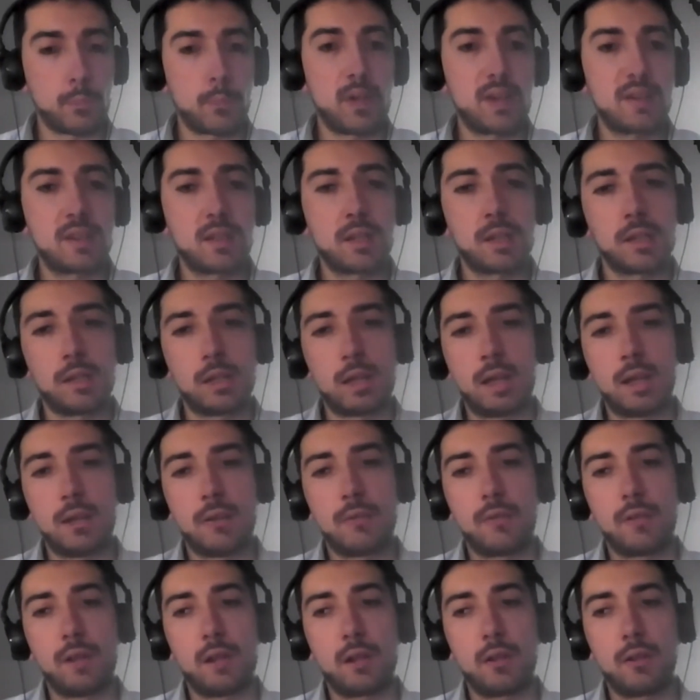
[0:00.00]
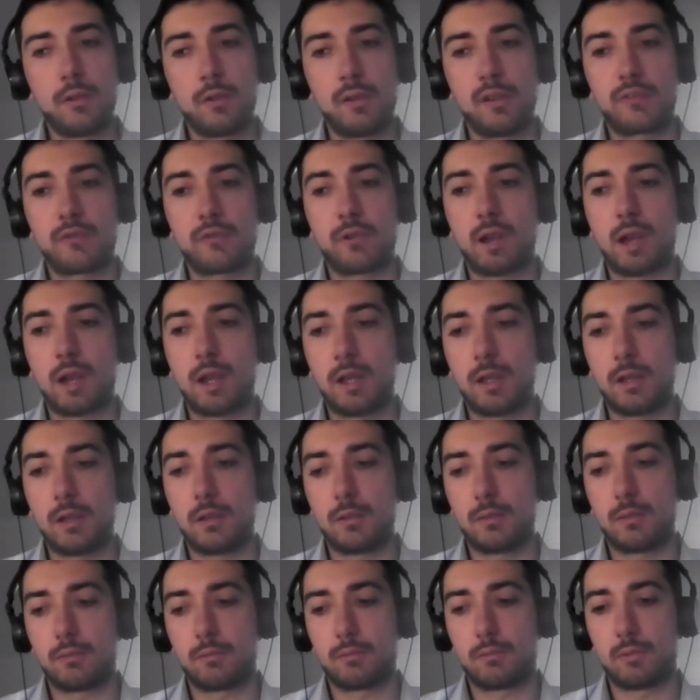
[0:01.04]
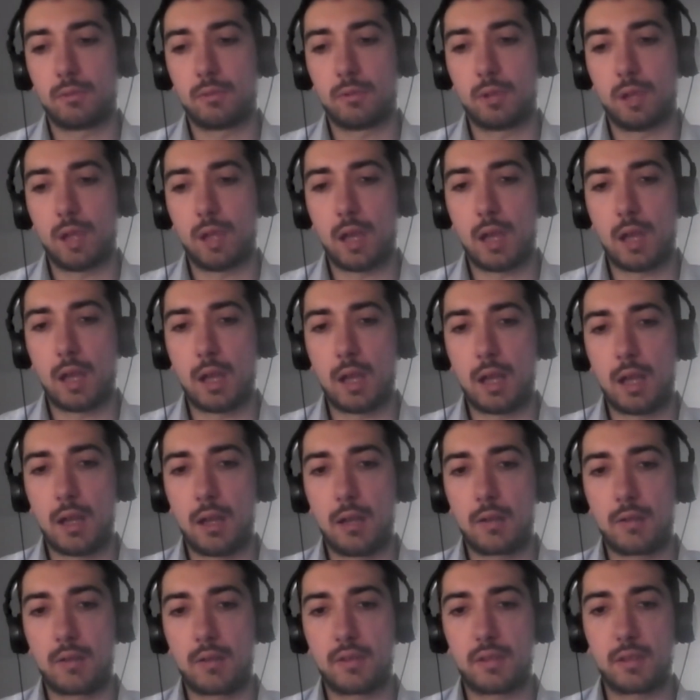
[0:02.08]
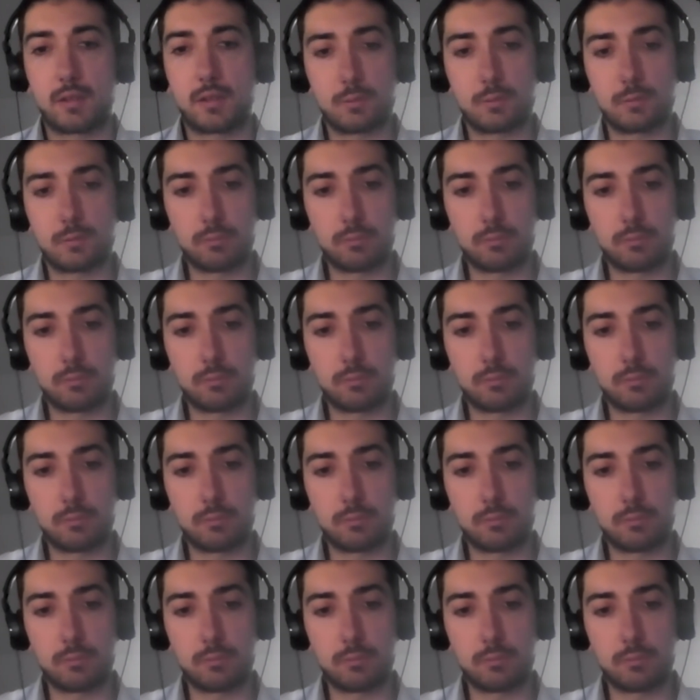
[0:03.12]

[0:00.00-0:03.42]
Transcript: Basically, as Falco is relying at the